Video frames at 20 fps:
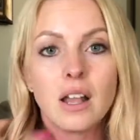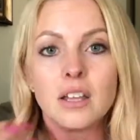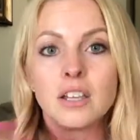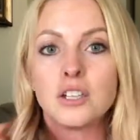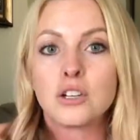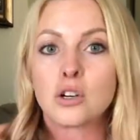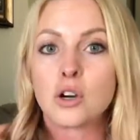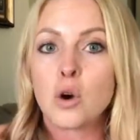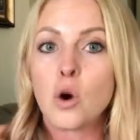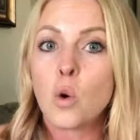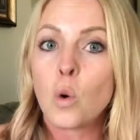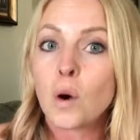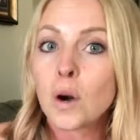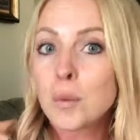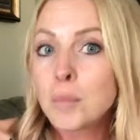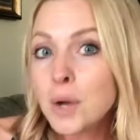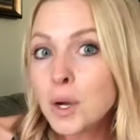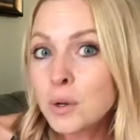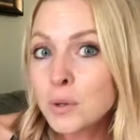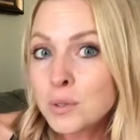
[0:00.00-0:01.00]
Your
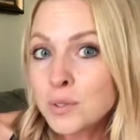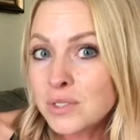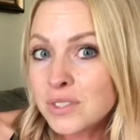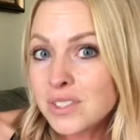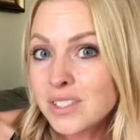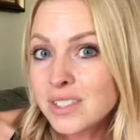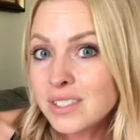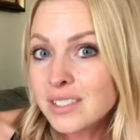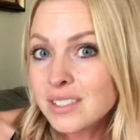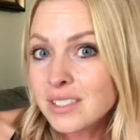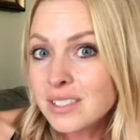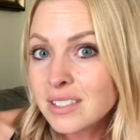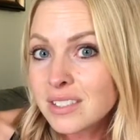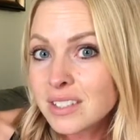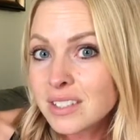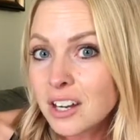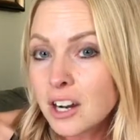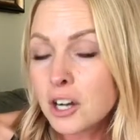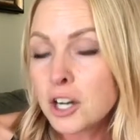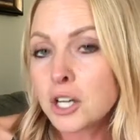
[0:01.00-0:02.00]
hormones
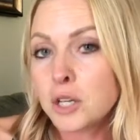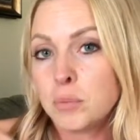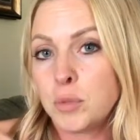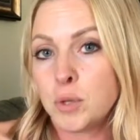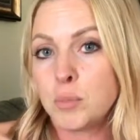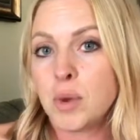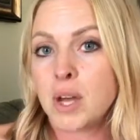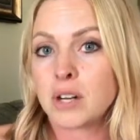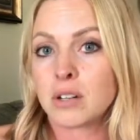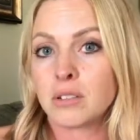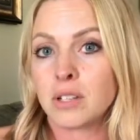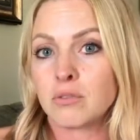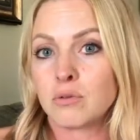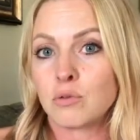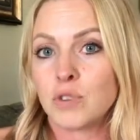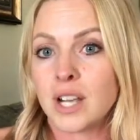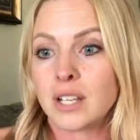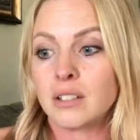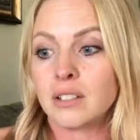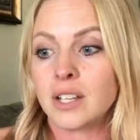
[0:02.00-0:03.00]
are gonna be better
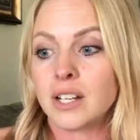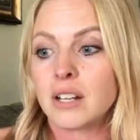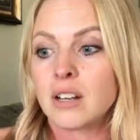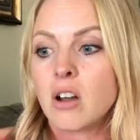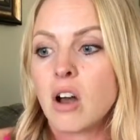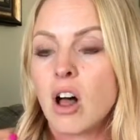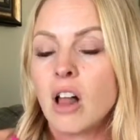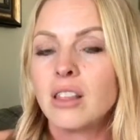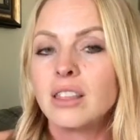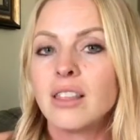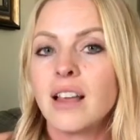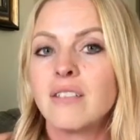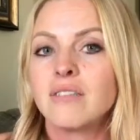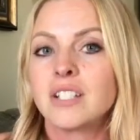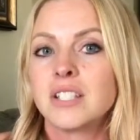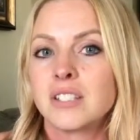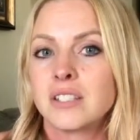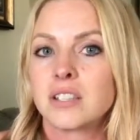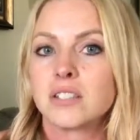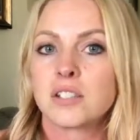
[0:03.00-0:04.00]
regulated.
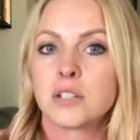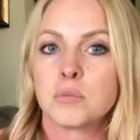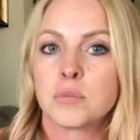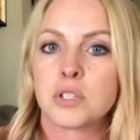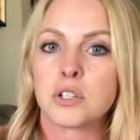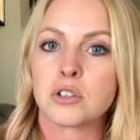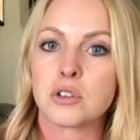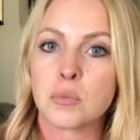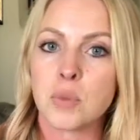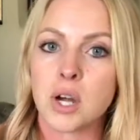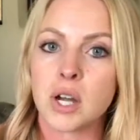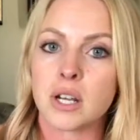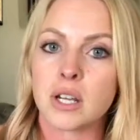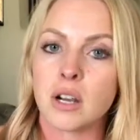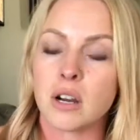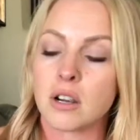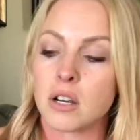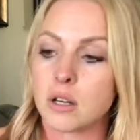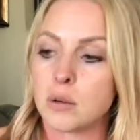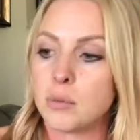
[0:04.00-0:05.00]
11 systems in your body
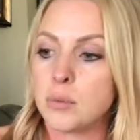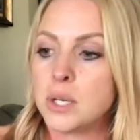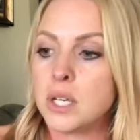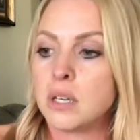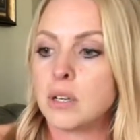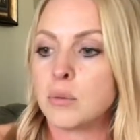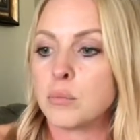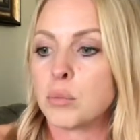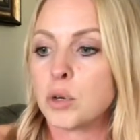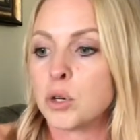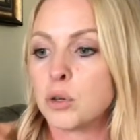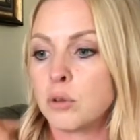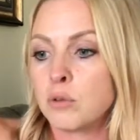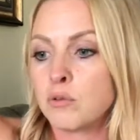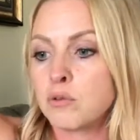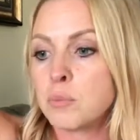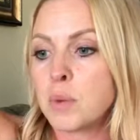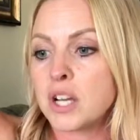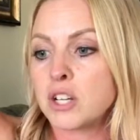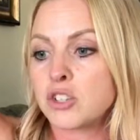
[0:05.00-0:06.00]
are gonna be
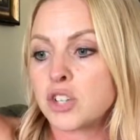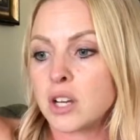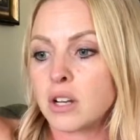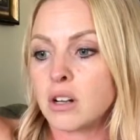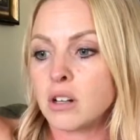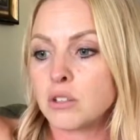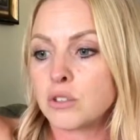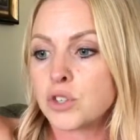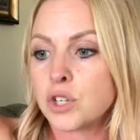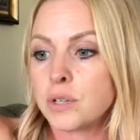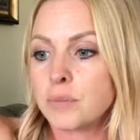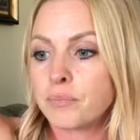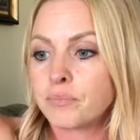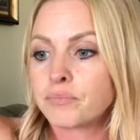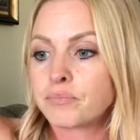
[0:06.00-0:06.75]
improved by Shakeology.